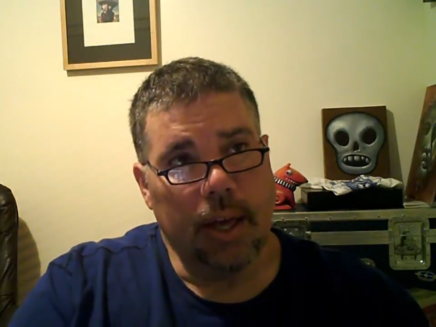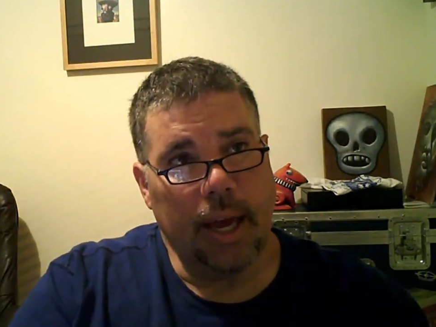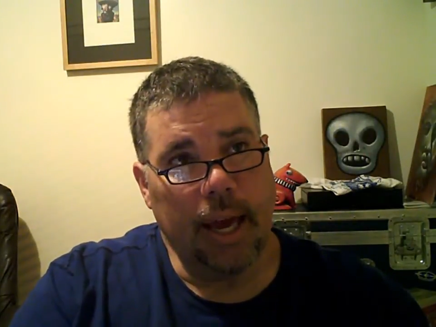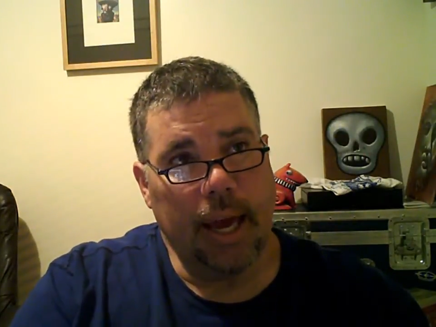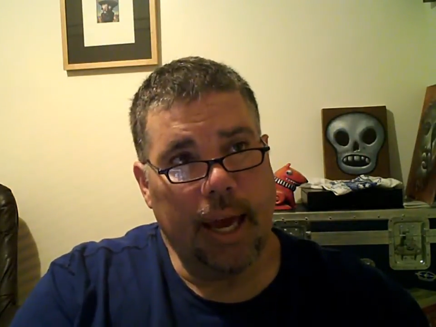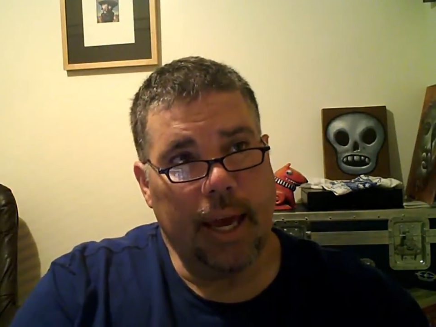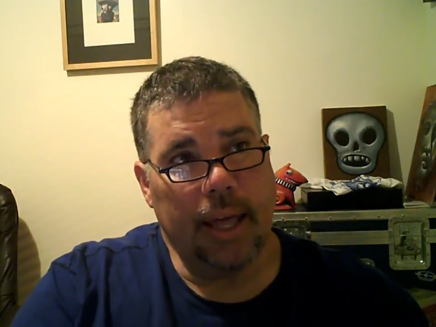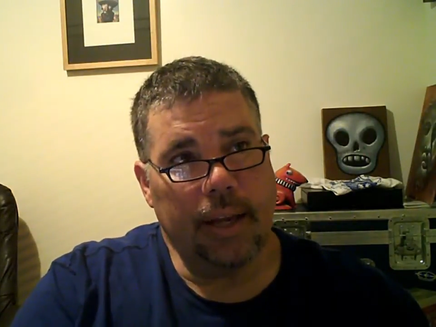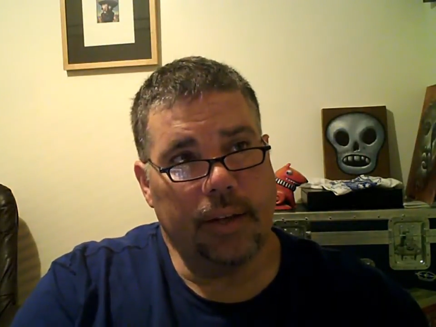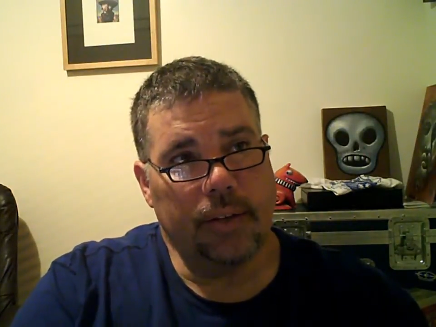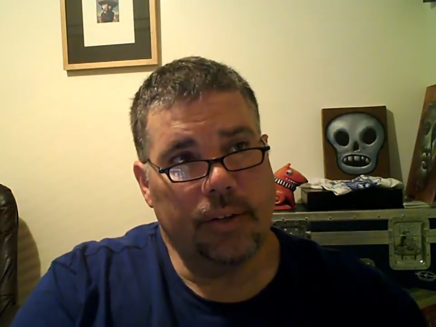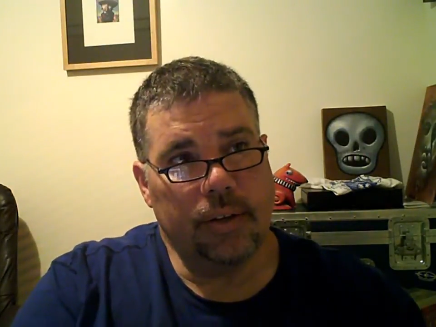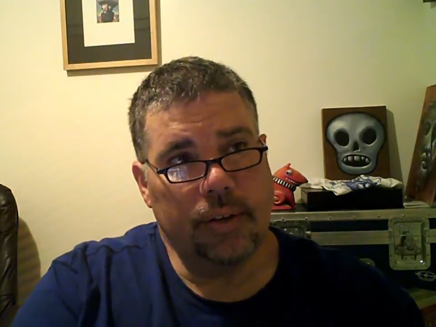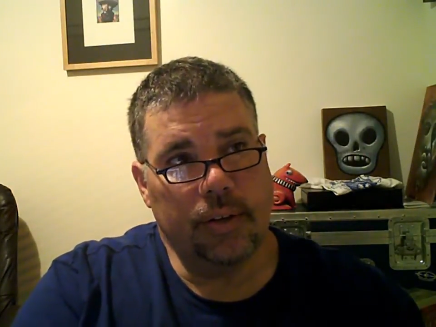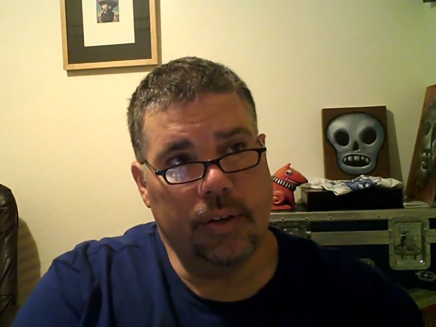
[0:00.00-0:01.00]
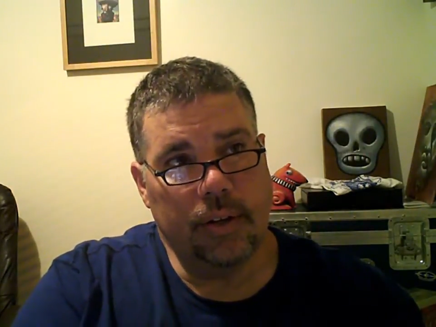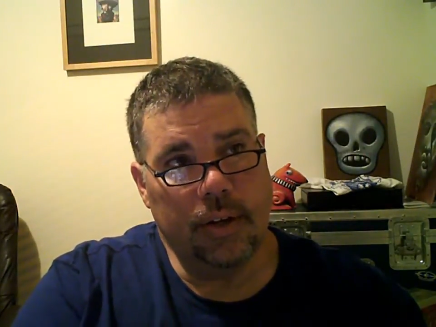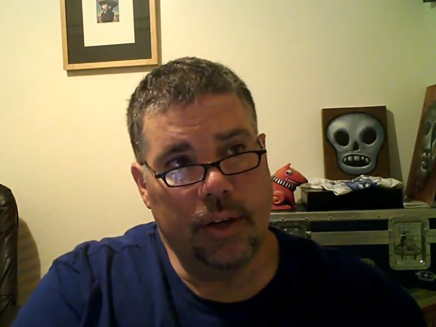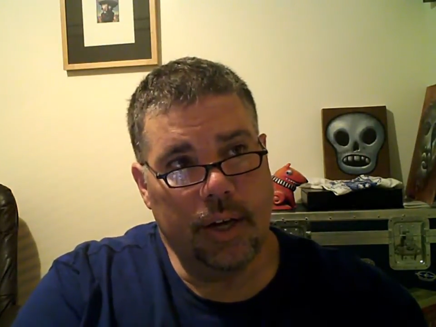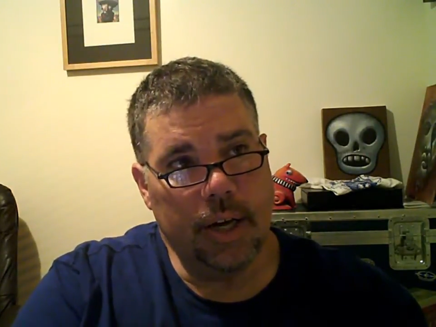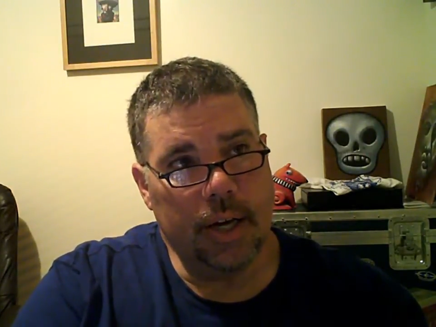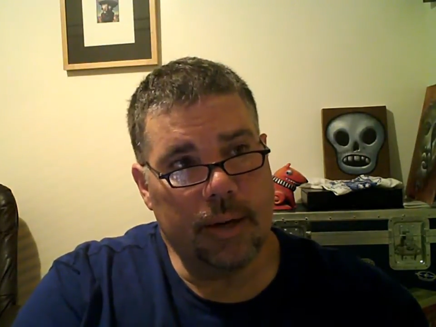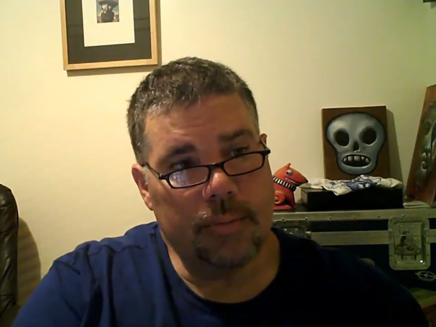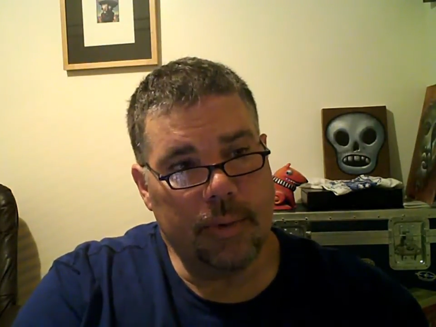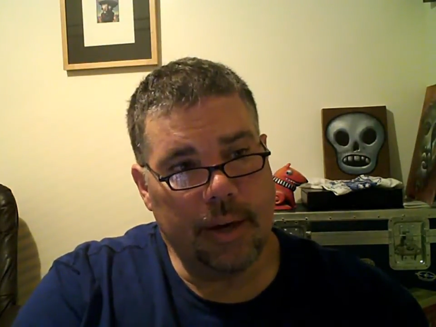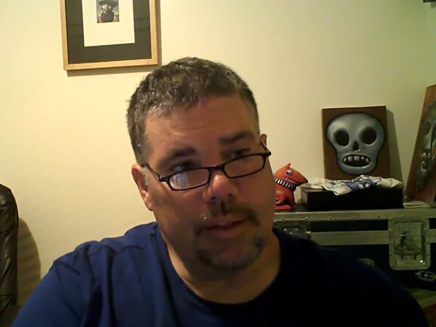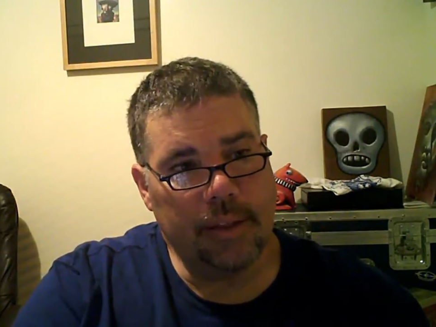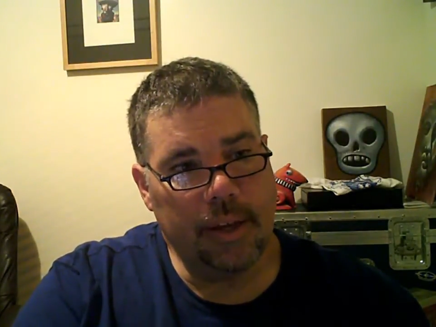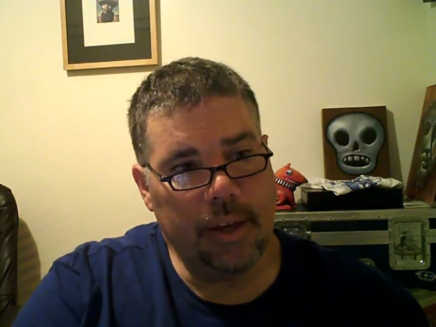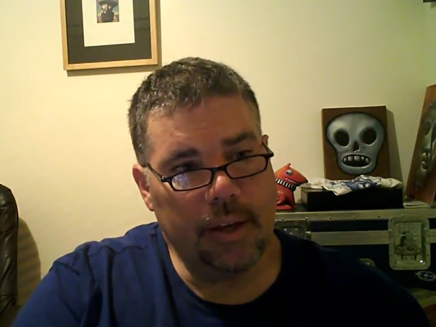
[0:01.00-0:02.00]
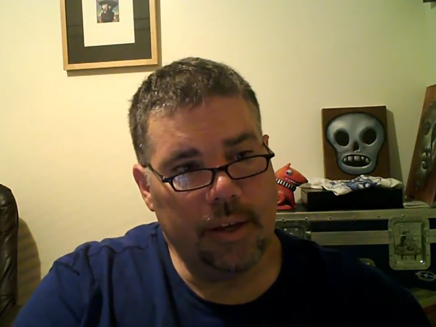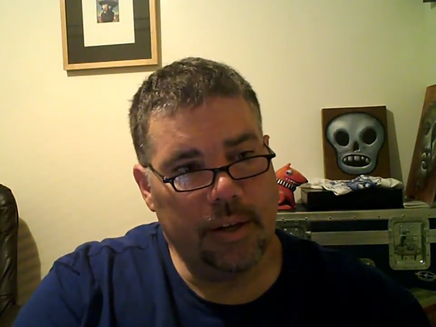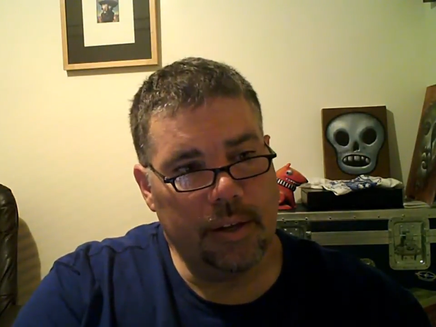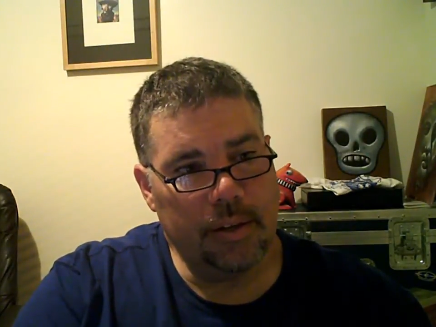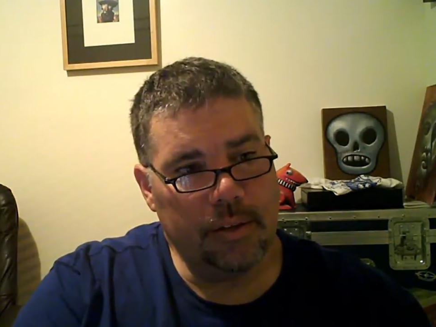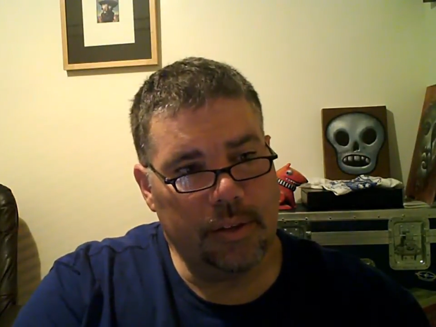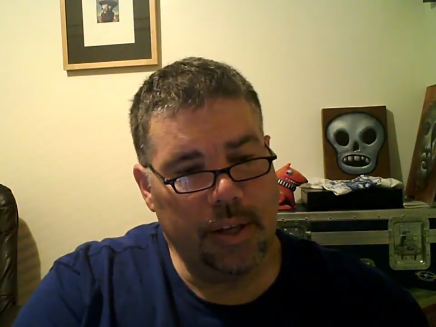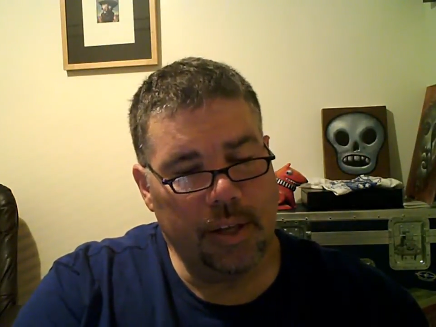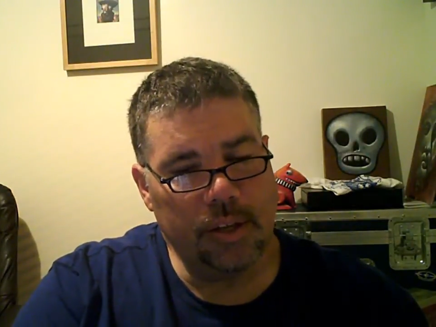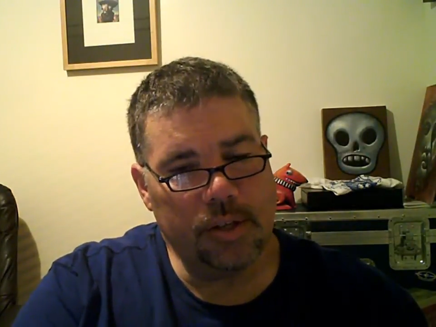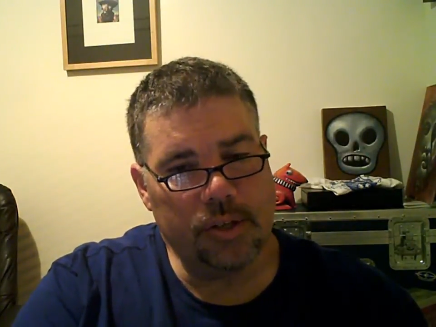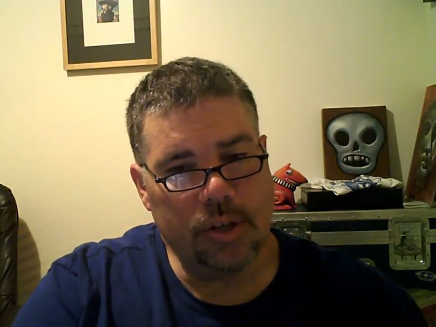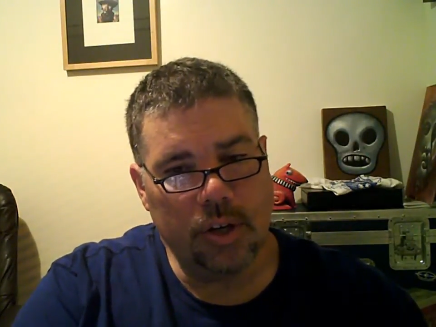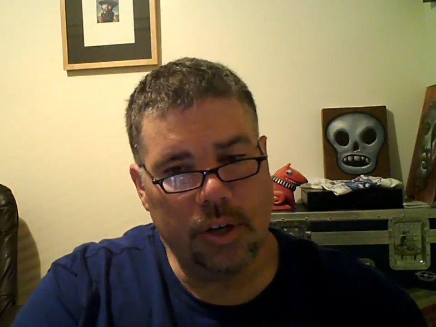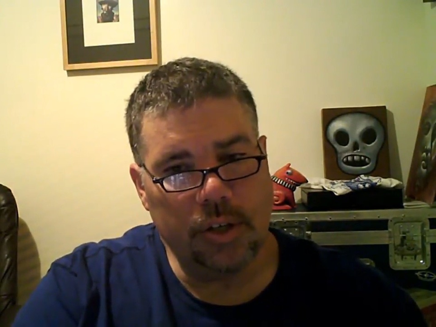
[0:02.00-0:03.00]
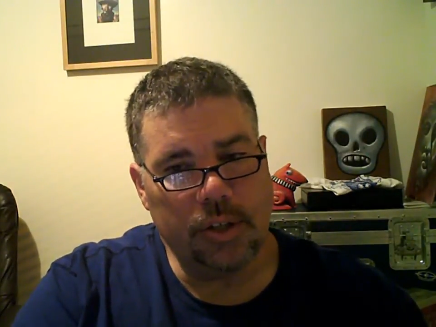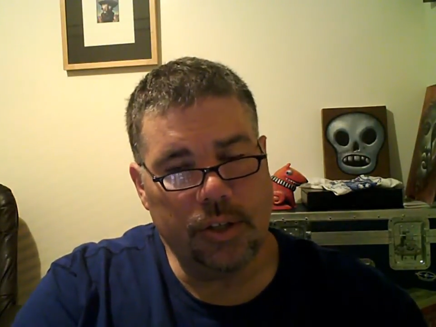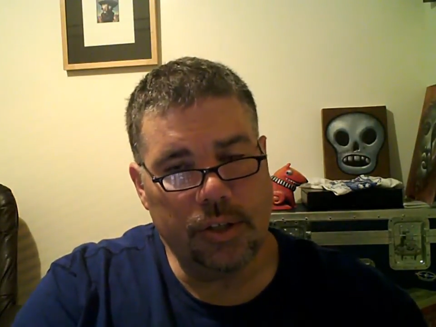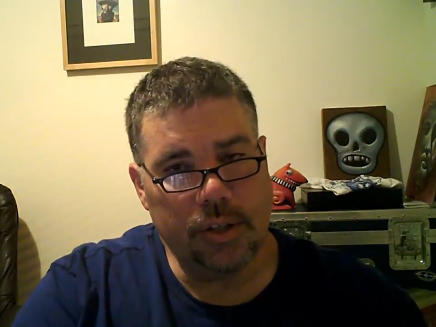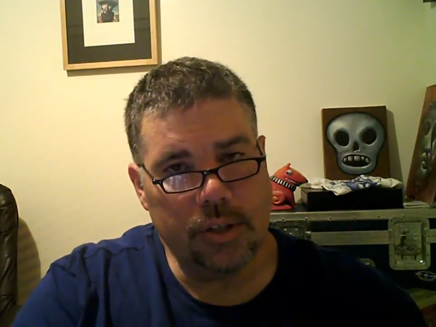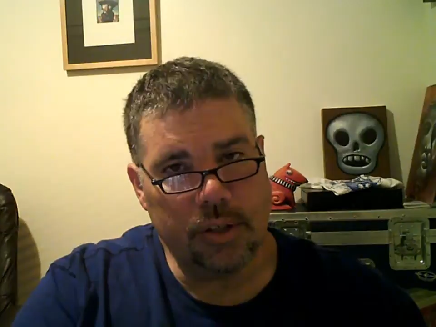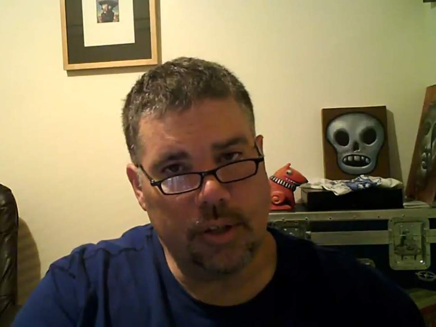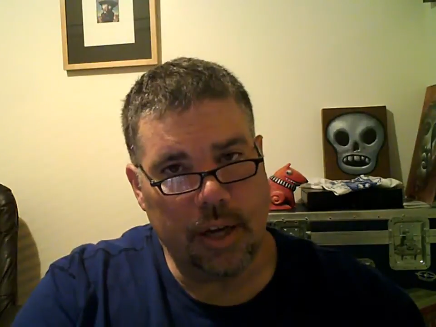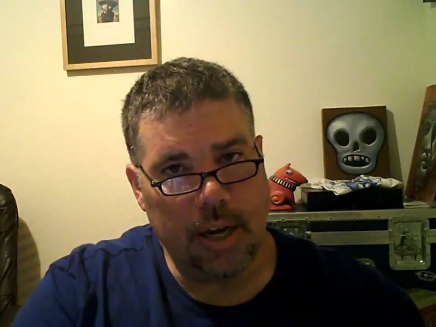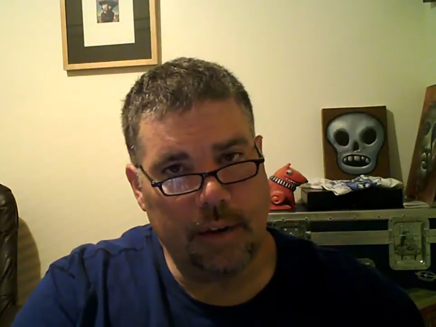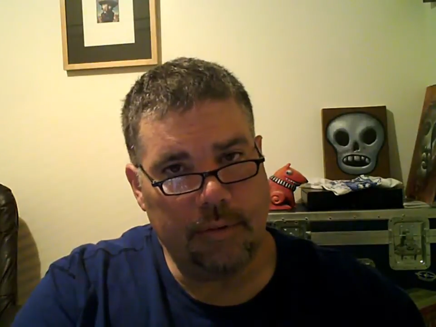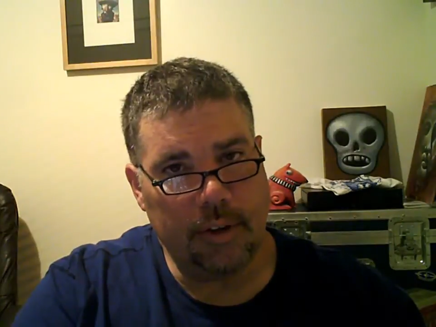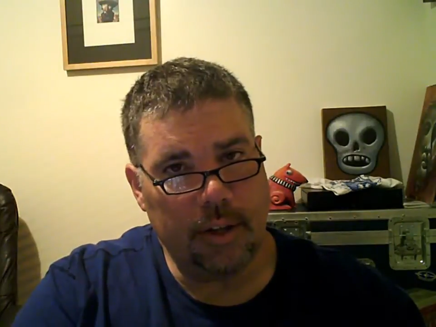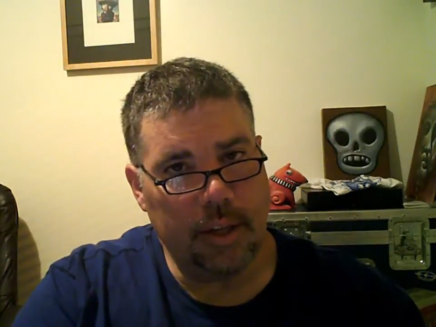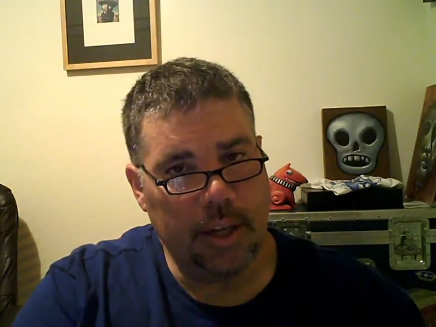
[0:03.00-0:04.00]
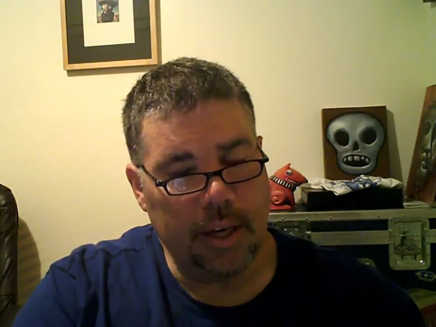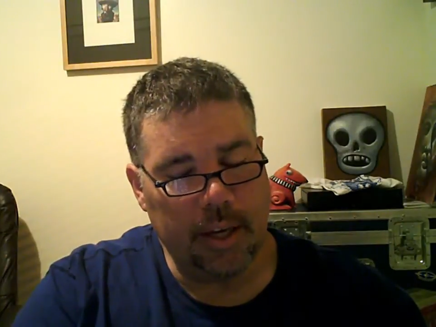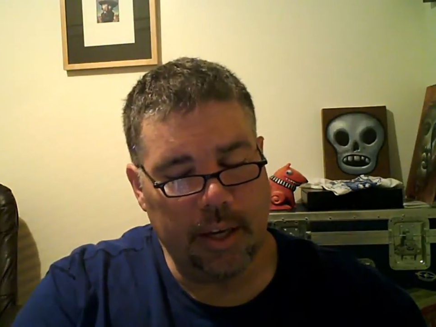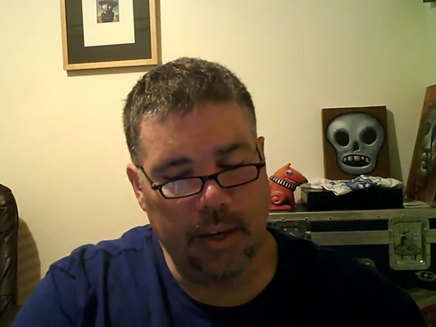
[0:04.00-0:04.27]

And um, I think things started to just kind of click.